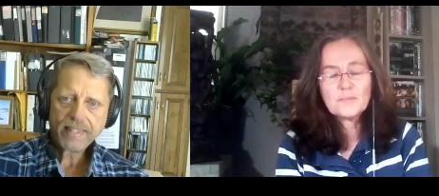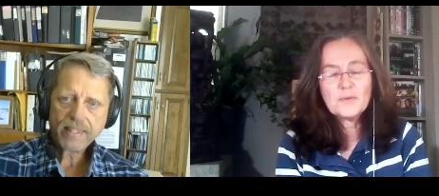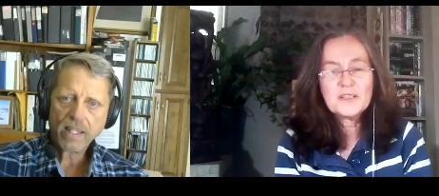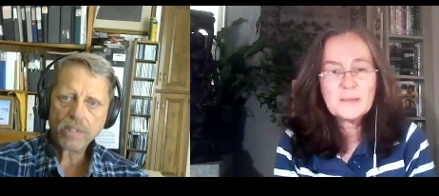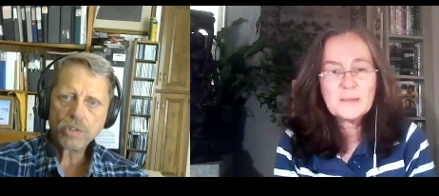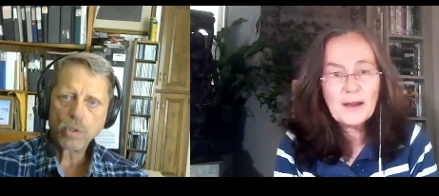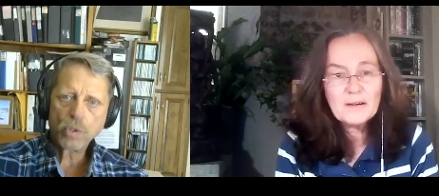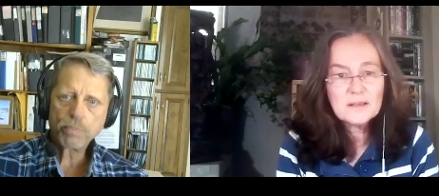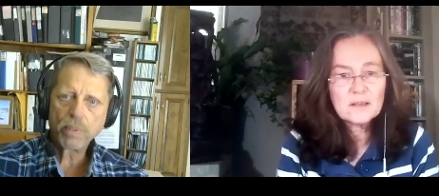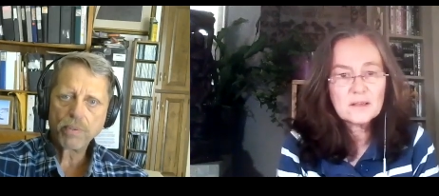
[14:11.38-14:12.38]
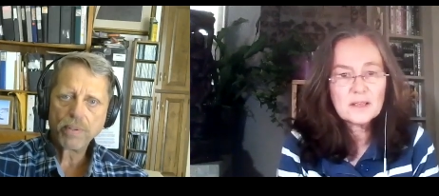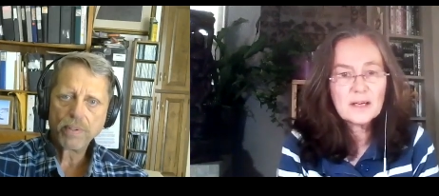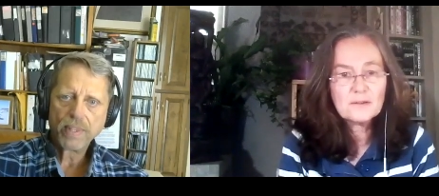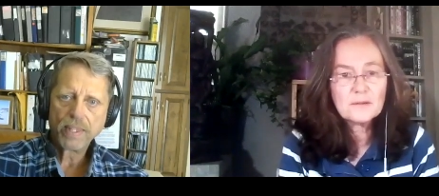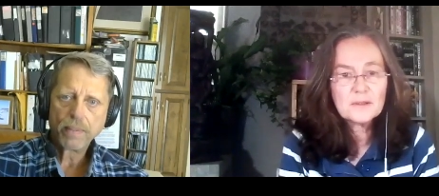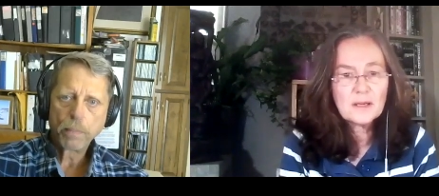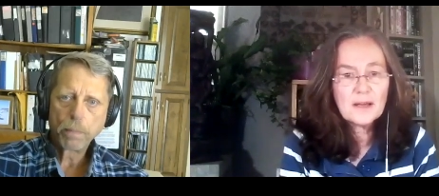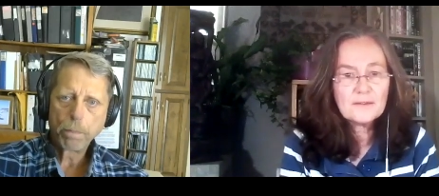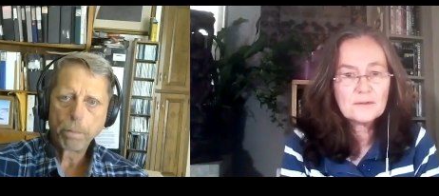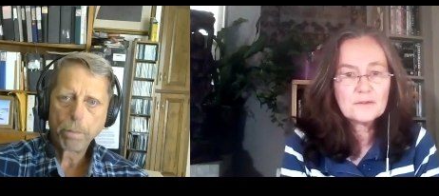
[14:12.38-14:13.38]
Speaker 1: Which is a paradox. I thought was,
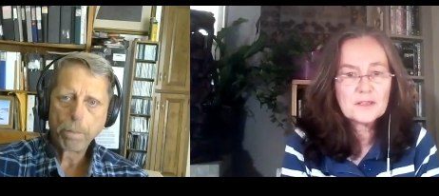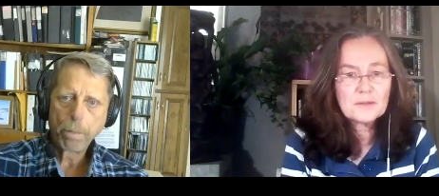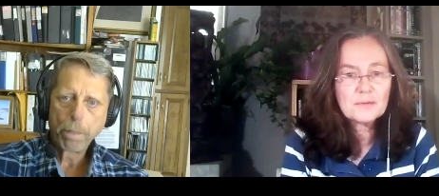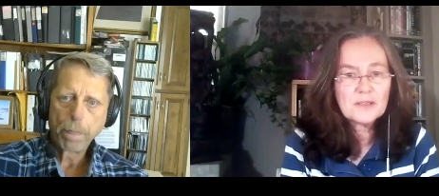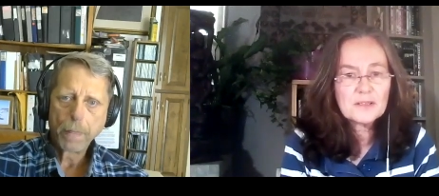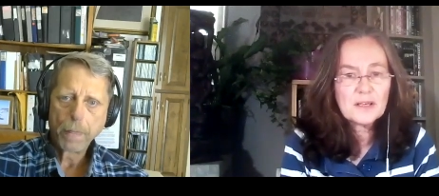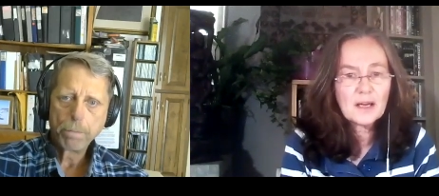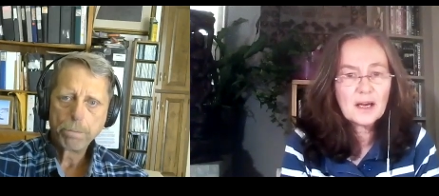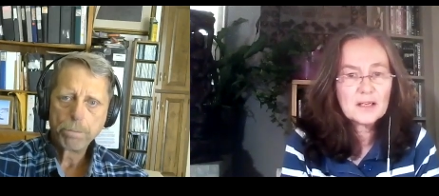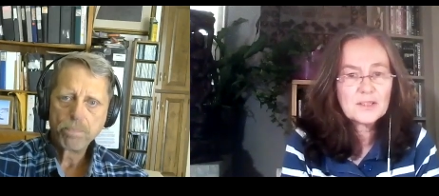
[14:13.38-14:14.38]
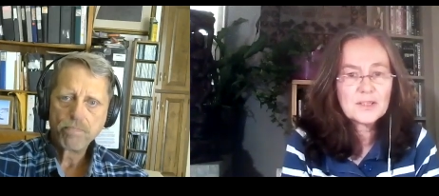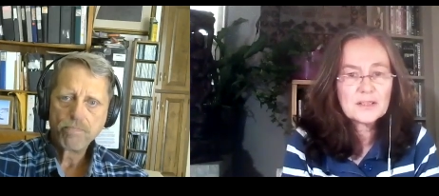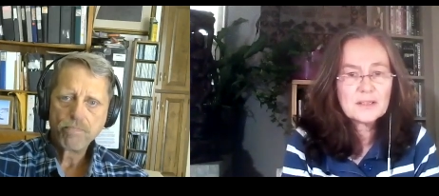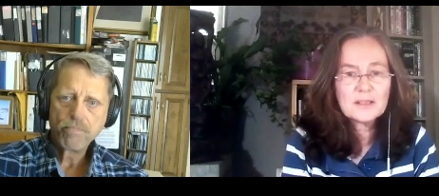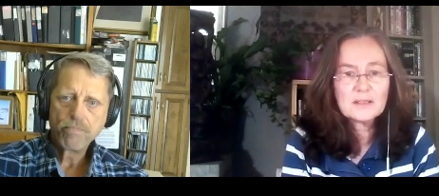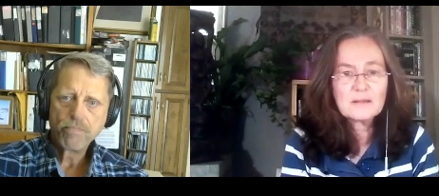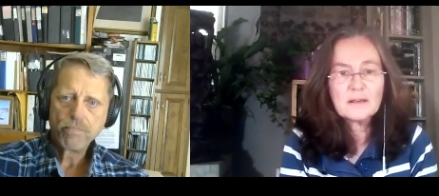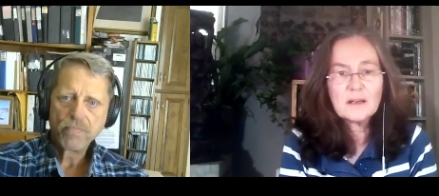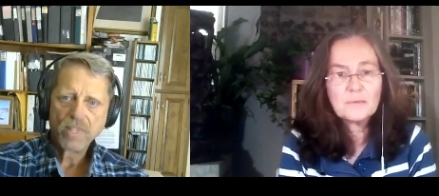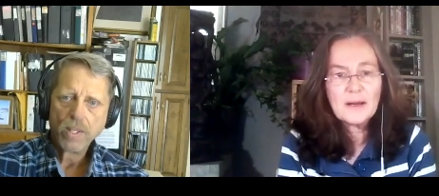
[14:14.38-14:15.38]
I thought drugs was a psychiatrist's,
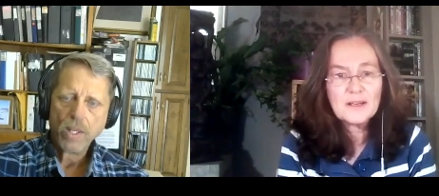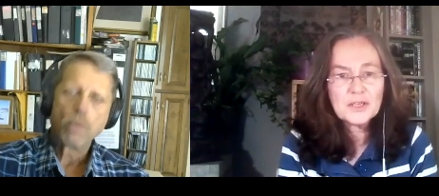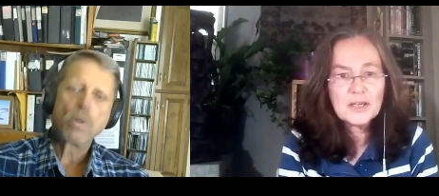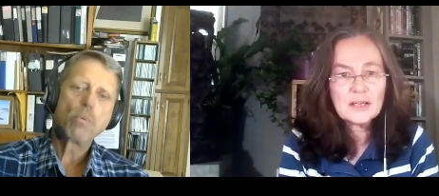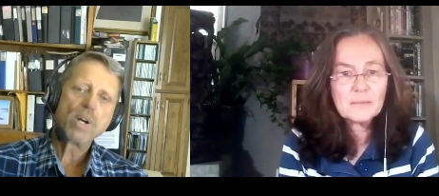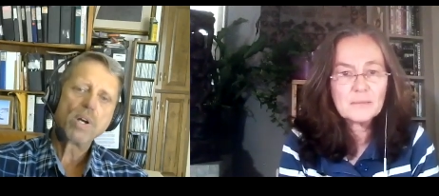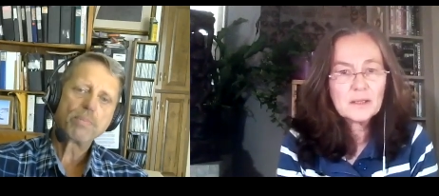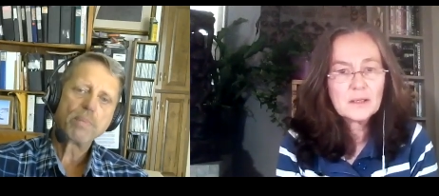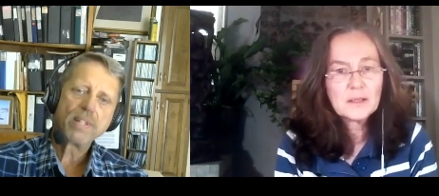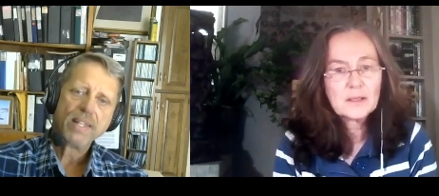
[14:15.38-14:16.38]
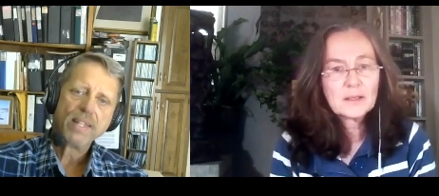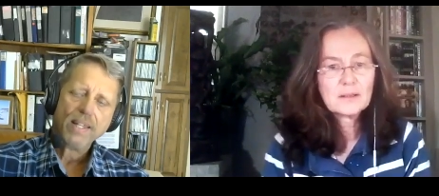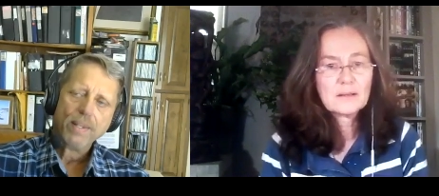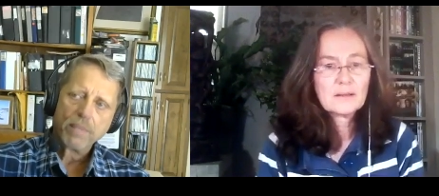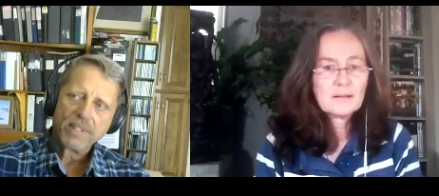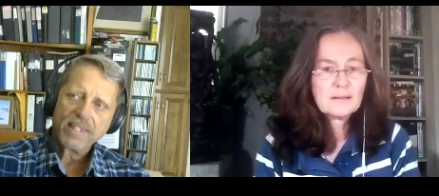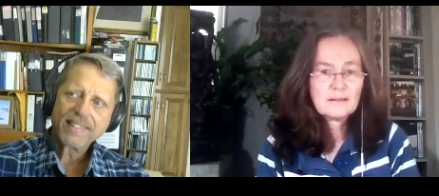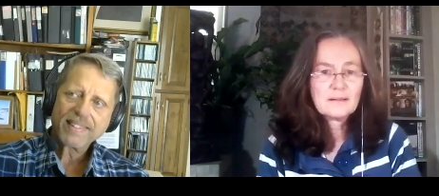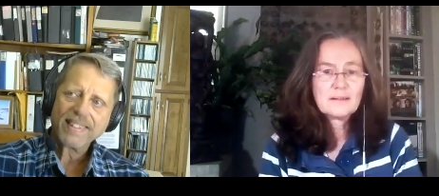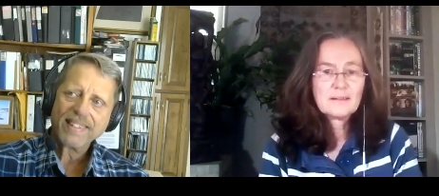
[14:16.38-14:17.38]
you know, wet
Speaker 2: dream. Well, it was, but but this,
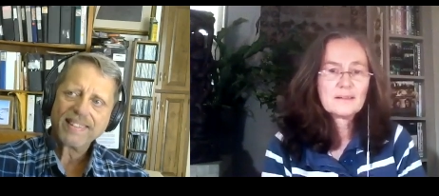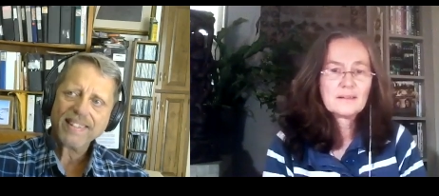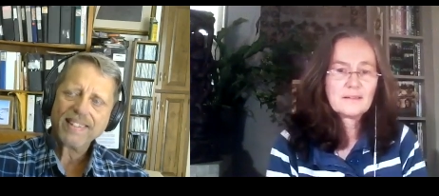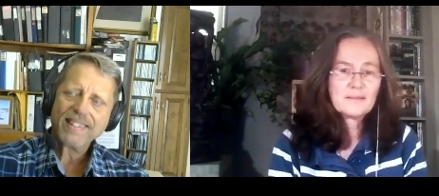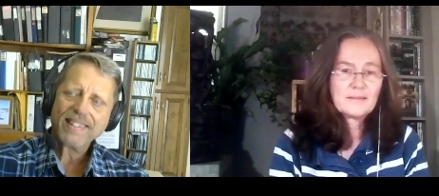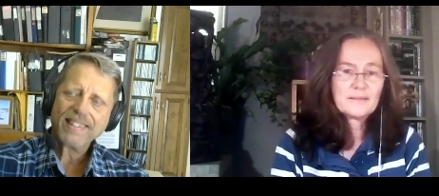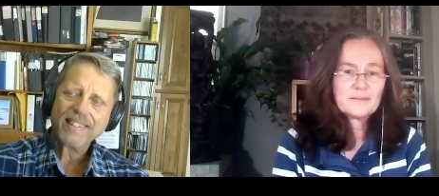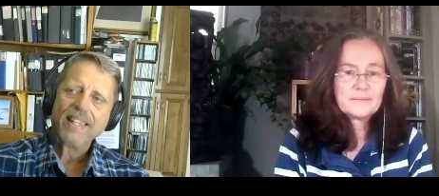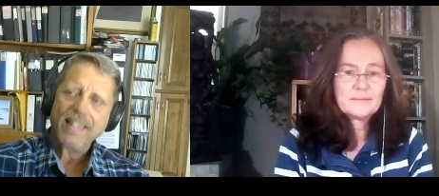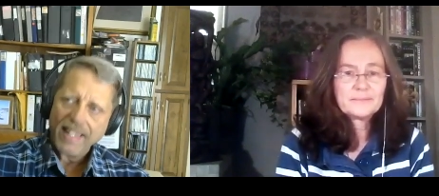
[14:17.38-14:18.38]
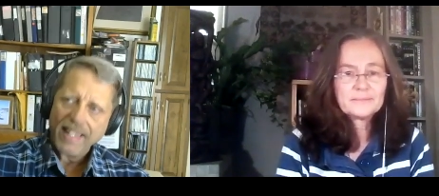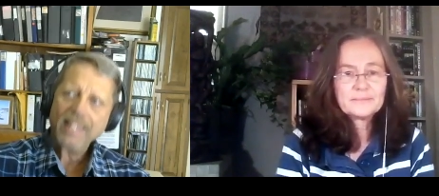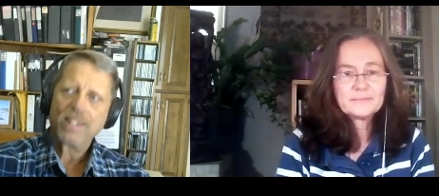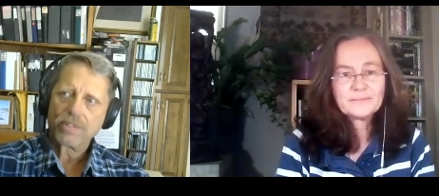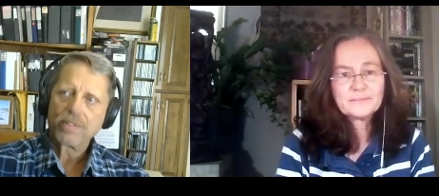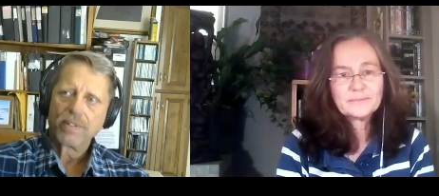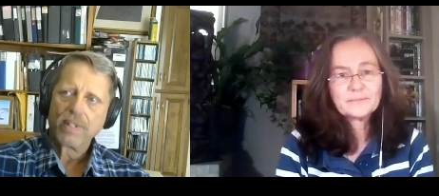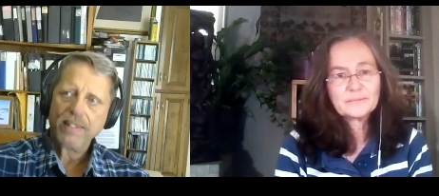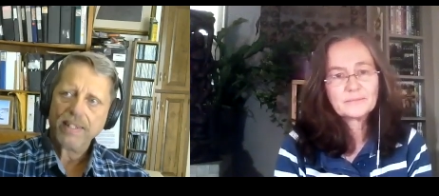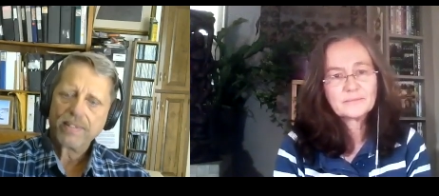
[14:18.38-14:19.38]
see, it is.
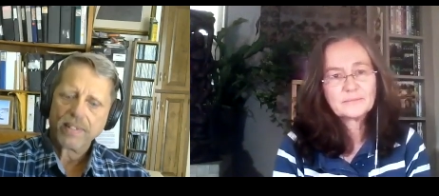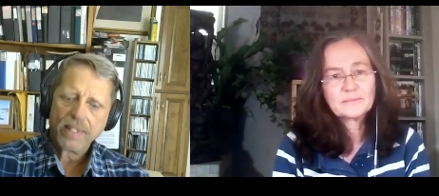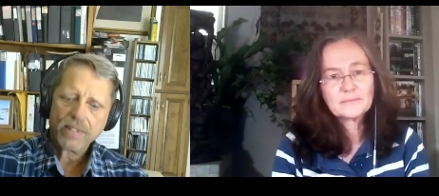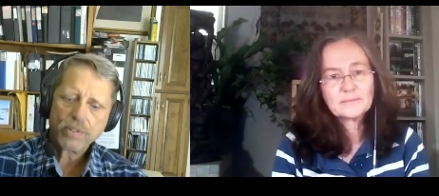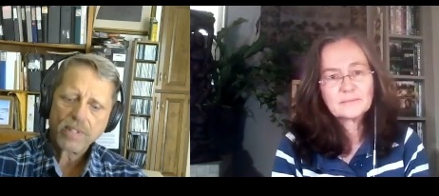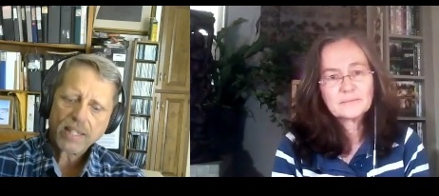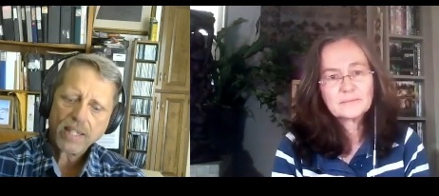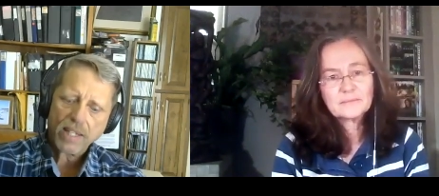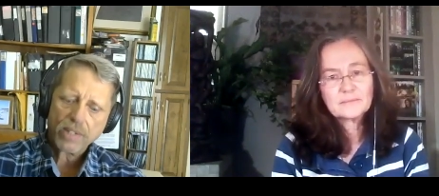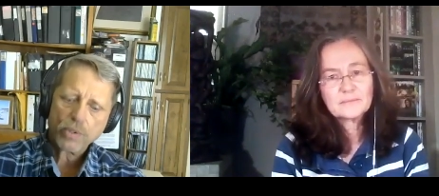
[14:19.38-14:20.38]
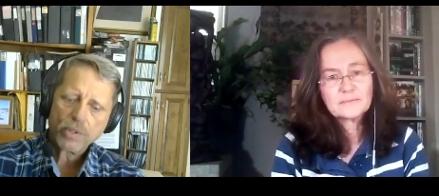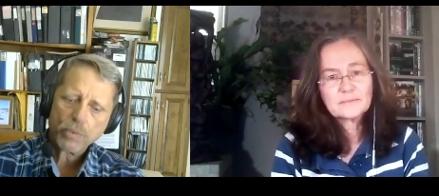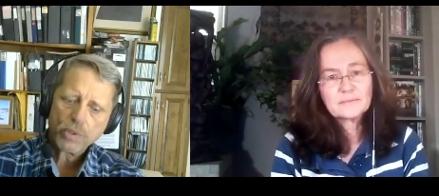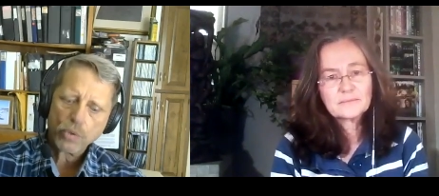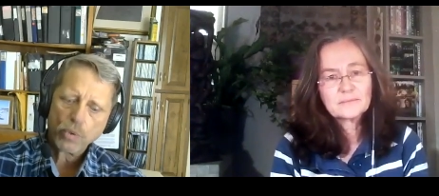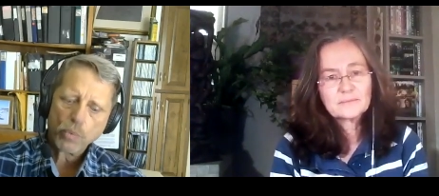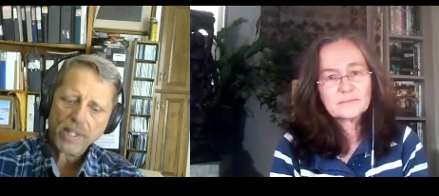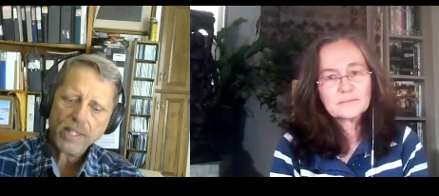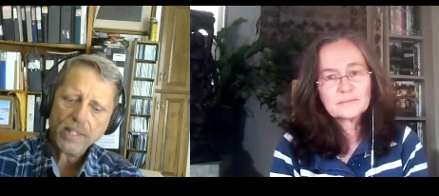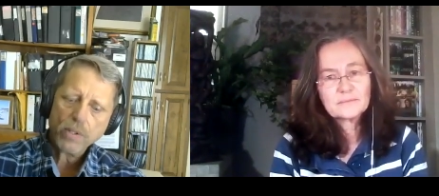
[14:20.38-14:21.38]
And this, this psychiatrist was doing what
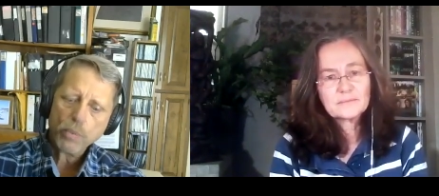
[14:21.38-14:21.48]
he knew